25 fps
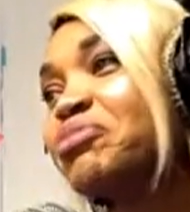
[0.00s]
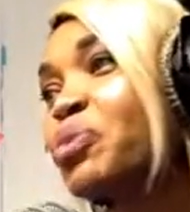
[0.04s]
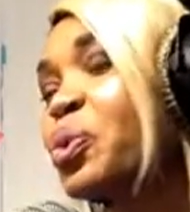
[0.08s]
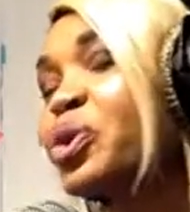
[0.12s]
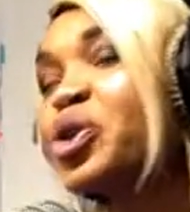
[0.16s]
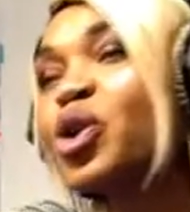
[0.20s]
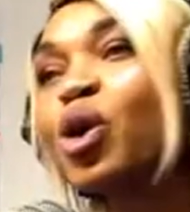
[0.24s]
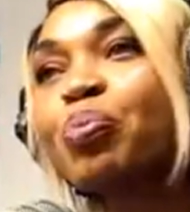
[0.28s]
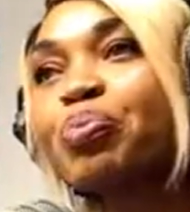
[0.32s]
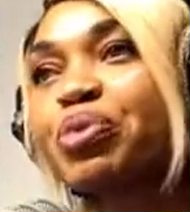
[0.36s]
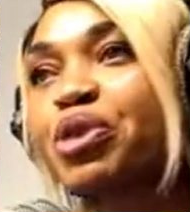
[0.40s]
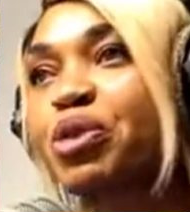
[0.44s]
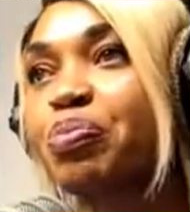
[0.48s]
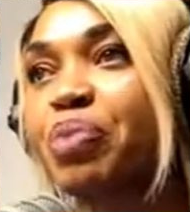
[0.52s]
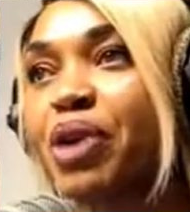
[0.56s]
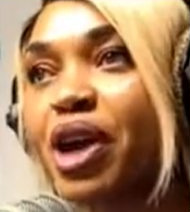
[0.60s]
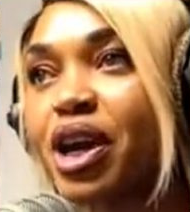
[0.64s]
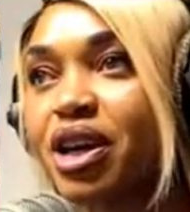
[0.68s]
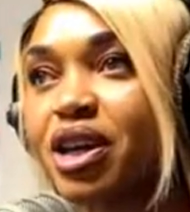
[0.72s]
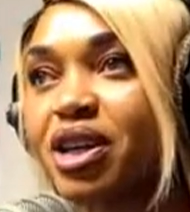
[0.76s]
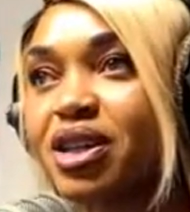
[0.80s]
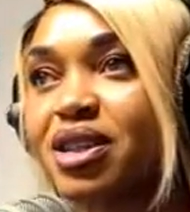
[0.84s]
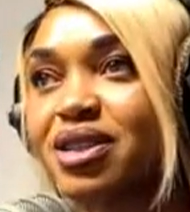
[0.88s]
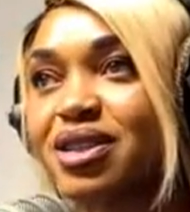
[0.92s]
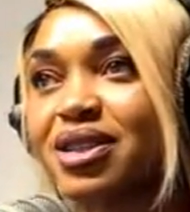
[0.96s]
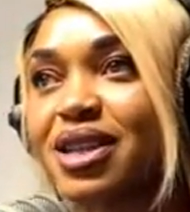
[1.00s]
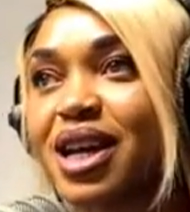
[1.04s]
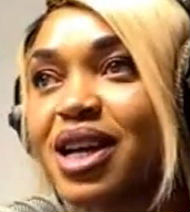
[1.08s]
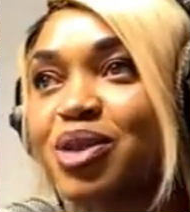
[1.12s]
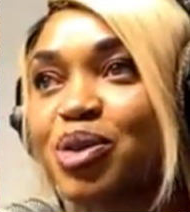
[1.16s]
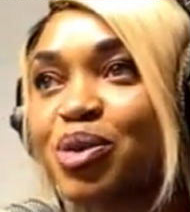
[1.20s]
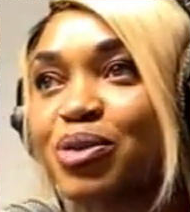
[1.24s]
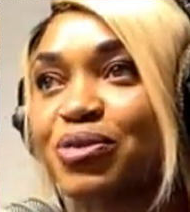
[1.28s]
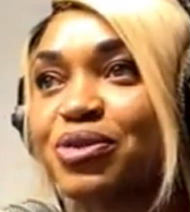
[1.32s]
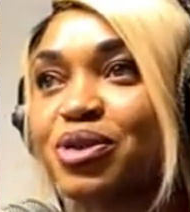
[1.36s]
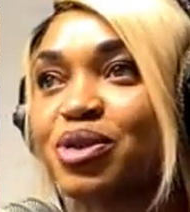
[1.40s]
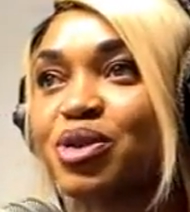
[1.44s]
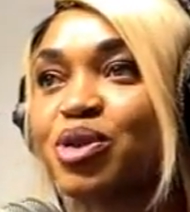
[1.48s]
don't prepare it that
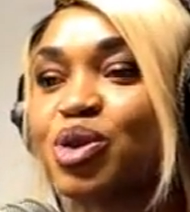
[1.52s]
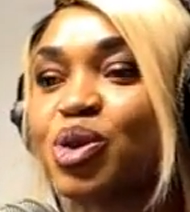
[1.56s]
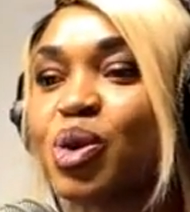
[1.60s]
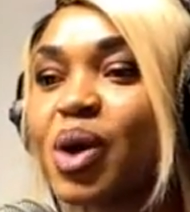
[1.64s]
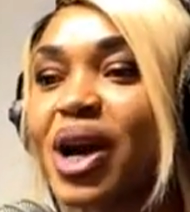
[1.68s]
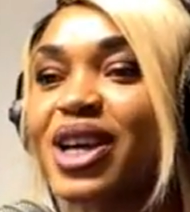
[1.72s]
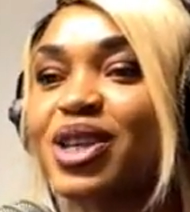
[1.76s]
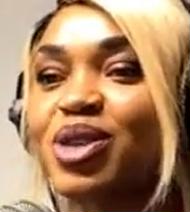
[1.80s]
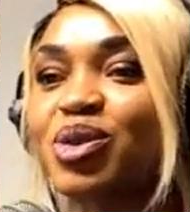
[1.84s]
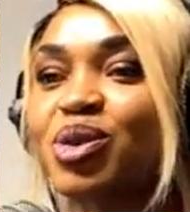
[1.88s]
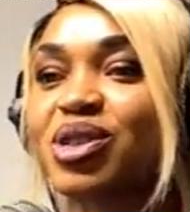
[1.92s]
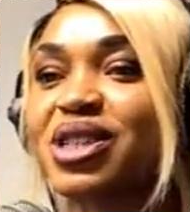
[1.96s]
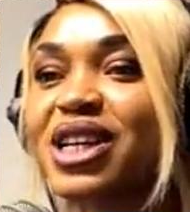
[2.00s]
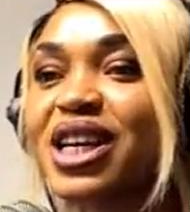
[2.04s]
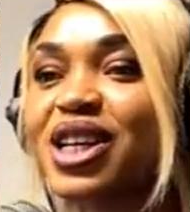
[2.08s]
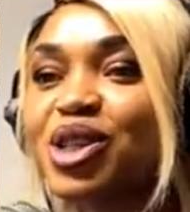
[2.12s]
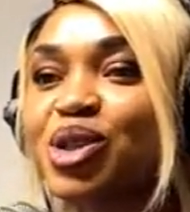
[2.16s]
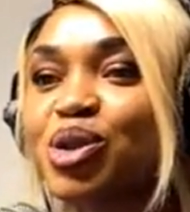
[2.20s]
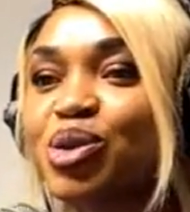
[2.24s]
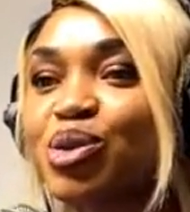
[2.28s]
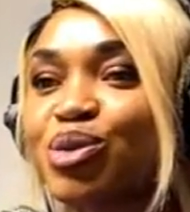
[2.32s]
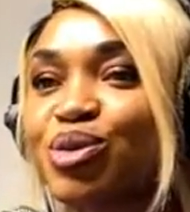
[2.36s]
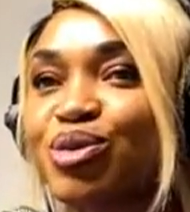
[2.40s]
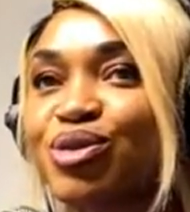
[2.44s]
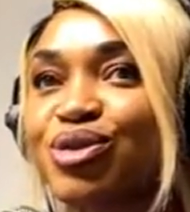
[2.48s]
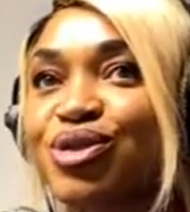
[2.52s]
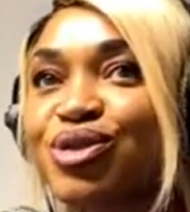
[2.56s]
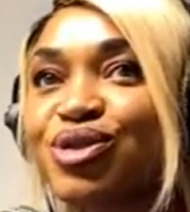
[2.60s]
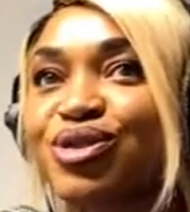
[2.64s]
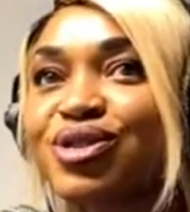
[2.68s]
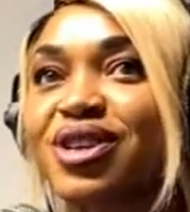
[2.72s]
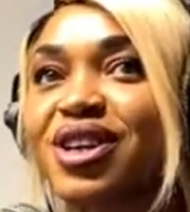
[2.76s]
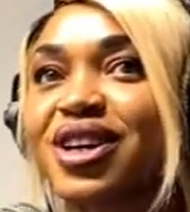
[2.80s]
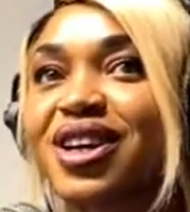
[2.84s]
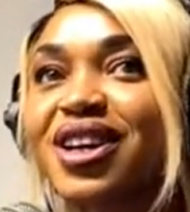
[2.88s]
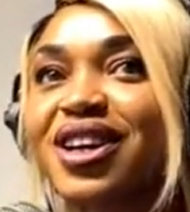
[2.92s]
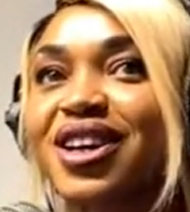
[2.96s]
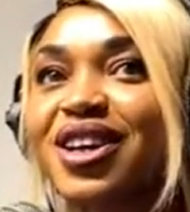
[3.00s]
often, so I thought I should,
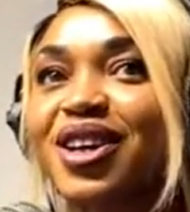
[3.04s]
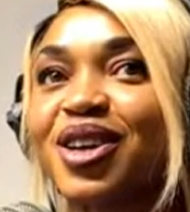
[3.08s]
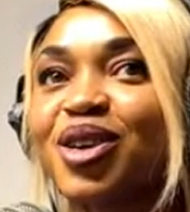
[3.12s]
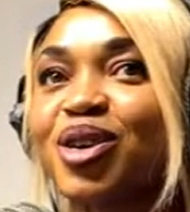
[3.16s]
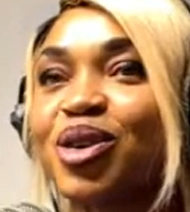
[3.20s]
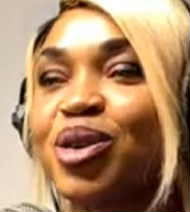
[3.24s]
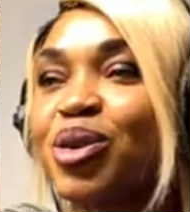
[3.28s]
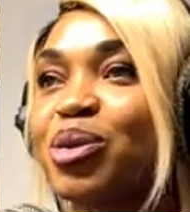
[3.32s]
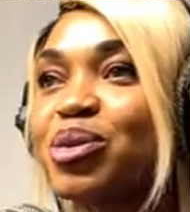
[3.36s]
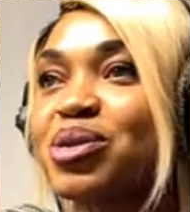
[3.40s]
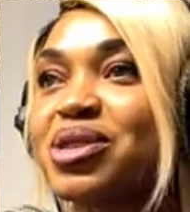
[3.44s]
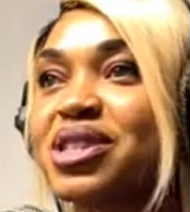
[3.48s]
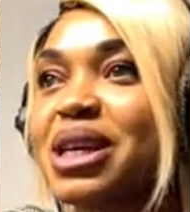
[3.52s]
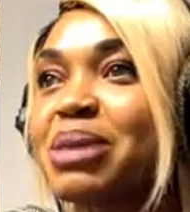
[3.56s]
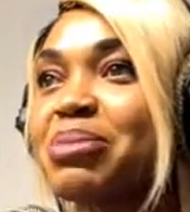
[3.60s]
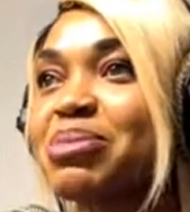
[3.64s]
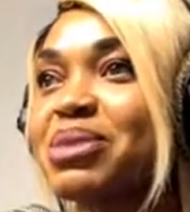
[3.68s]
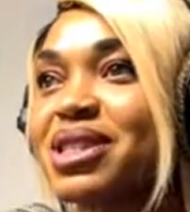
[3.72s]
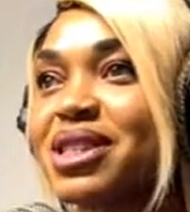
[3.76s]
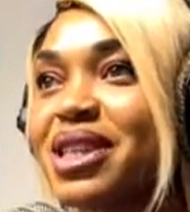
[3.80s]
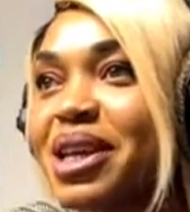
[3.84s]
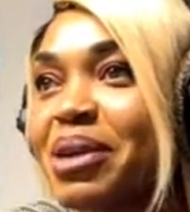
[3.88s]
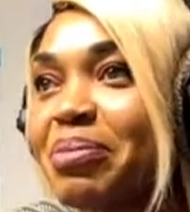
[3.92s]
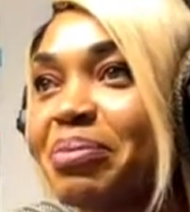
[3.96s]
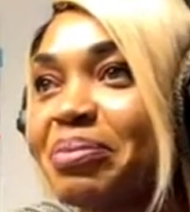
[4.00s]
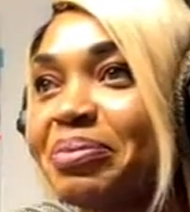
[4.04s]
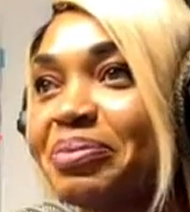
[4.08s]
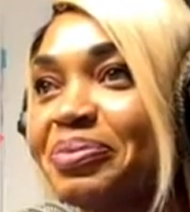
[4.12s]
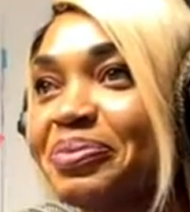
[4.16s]
tempt them.